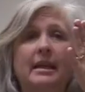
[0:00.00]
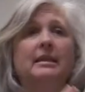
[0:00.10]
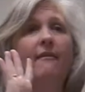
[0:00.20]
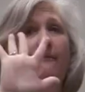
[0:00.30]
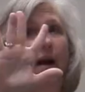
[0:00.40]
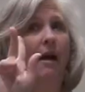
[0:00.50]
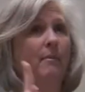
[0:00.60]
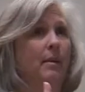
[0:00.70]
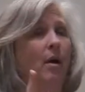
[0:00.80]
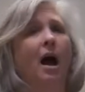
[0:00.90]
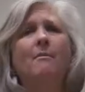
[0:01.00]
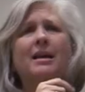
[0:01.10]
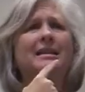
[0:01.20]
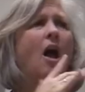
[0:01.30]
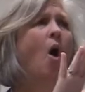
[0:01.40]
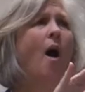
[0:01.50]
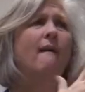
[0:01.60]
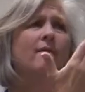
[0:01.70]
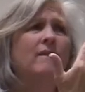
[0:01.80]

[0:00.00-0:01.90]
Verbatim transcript: but I'm saying you better challenge yourself